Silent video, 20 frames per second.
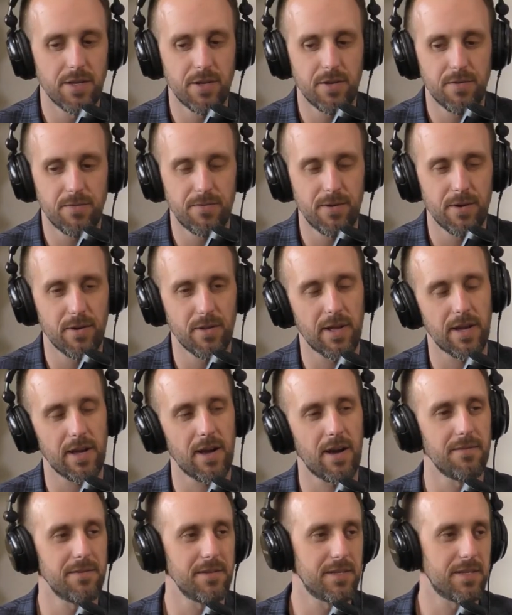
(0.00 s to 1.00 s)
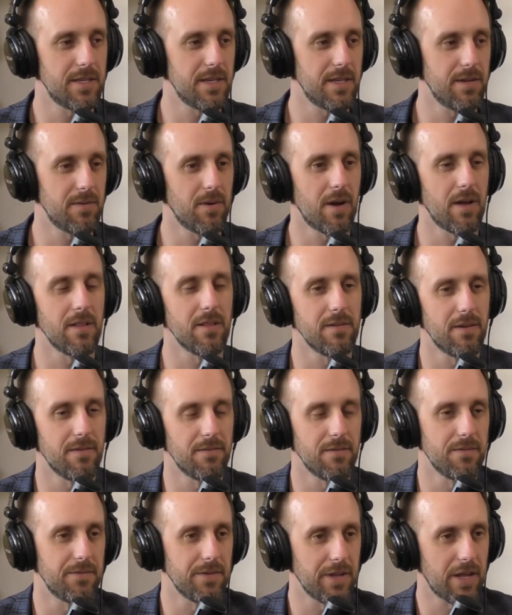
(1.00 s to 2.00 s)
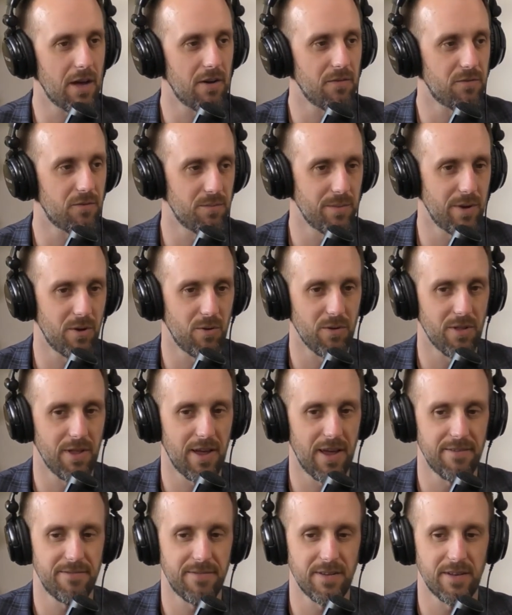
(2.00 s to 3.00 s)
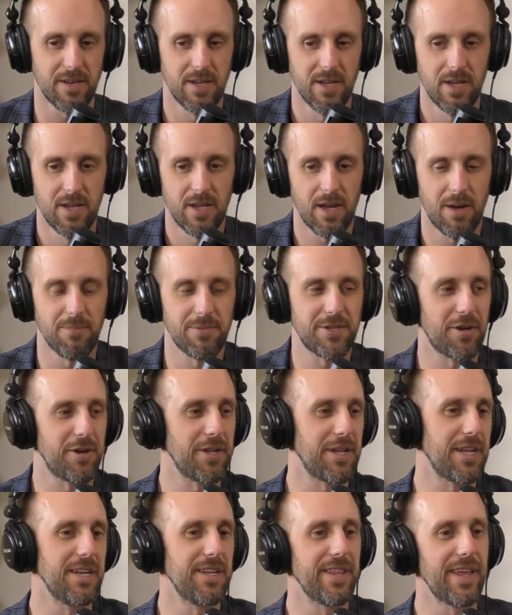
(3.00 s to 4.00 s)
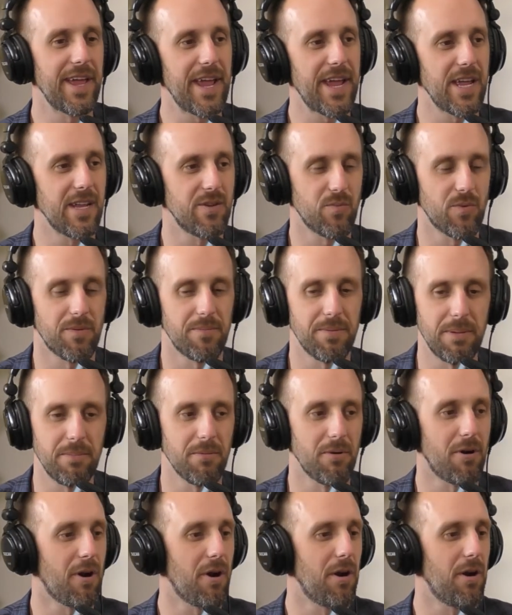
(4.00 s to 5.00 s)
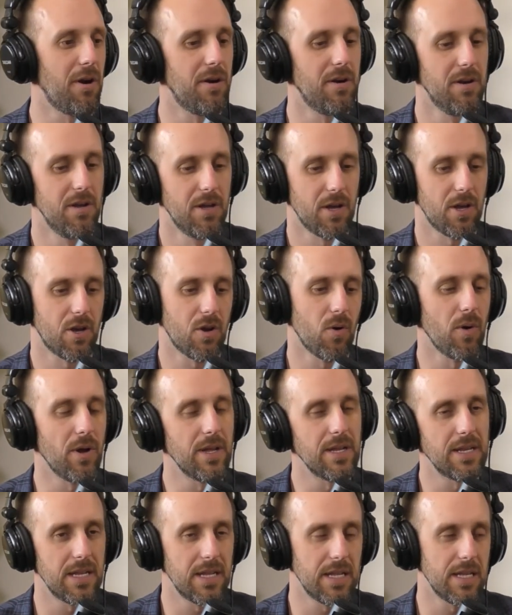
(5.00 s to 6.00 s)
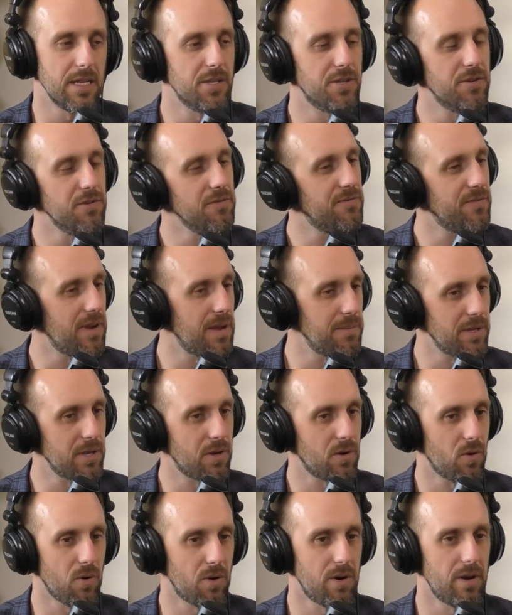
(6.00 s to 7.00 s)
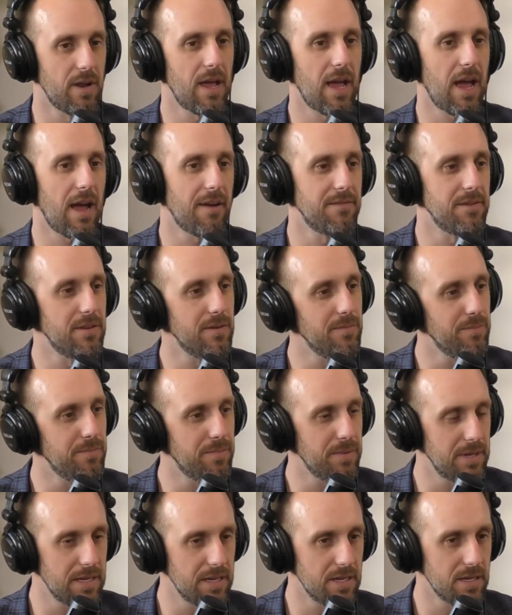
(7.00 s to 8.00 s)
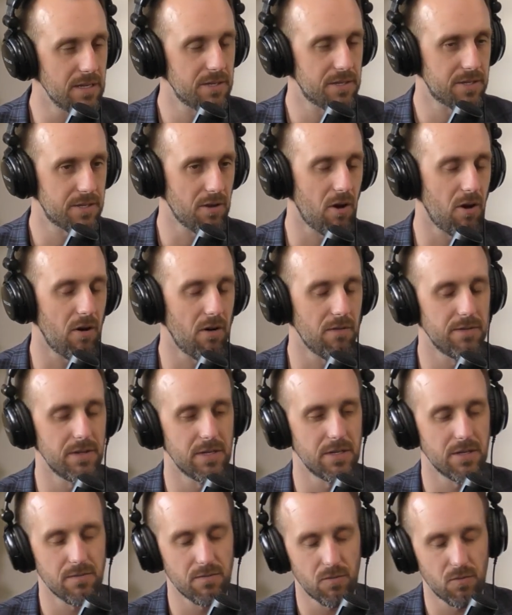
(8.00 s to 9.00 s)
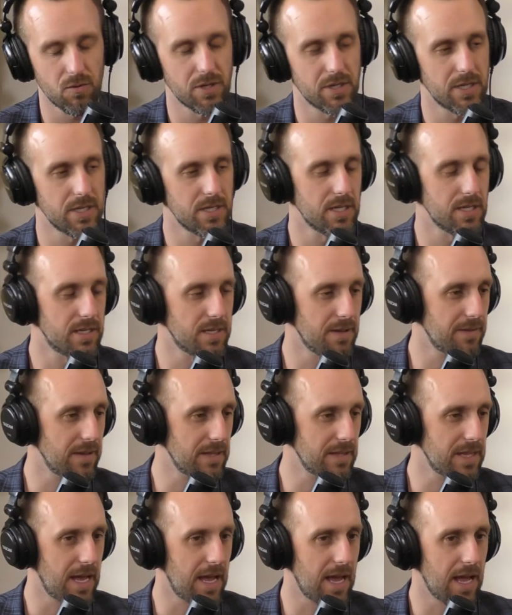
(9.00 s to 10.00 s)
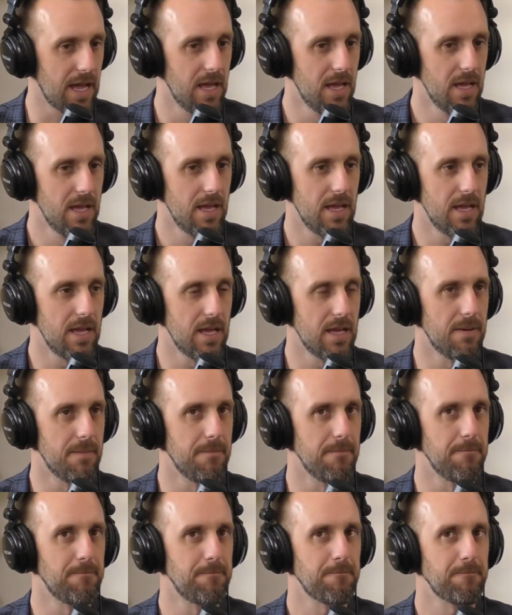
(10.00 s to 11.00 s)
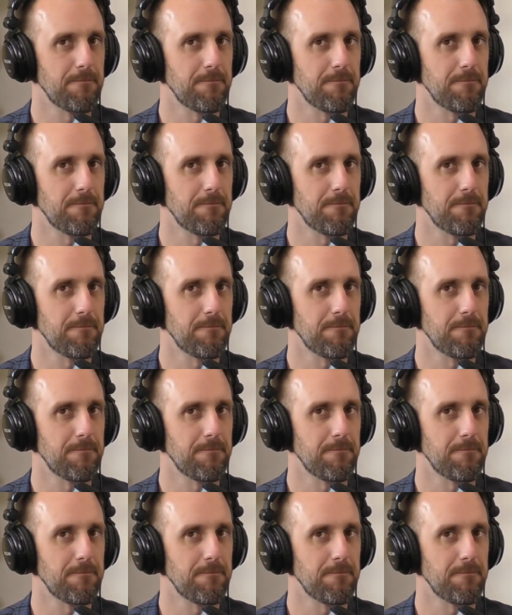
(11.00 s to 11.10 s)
do you feel like obviously I li- I've lived in California my whole life, and I'm starting to get to the age where people are going into family court and having to be solved and divorces and stuff like that. Um,